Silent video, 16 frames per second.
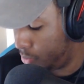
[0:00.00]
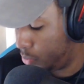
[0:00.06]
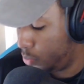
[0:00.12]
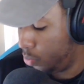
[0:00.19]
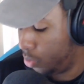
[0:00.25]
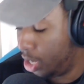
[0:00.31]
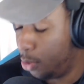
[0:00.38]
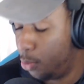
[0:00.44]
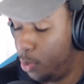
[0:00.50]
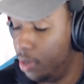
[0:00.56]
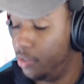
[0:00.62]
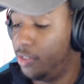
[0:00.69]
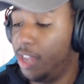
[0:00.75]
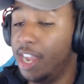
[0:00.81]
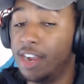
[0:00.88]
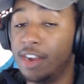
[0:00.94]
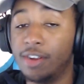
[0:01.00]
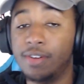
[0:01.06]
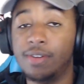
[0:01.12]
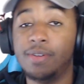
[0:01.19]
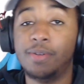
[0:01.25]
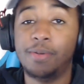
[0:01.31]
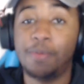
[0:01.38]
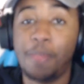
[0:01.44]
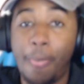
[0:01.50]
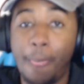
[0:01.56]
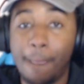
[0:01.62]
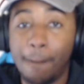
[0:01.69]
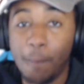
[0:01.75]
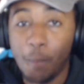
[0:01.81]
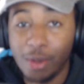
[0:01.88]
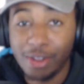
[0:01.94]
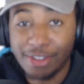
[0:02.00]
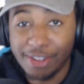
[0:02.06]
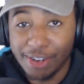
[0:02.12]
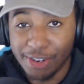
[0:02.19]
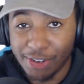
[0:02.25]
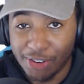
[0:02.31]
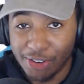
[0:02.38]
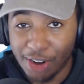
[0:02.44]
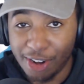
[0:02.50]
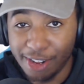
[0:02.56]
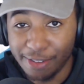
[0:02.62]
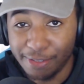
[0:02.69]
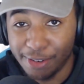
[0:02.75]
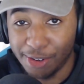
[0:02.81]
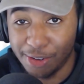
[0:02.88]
like what's there. What's there in Charlotte for you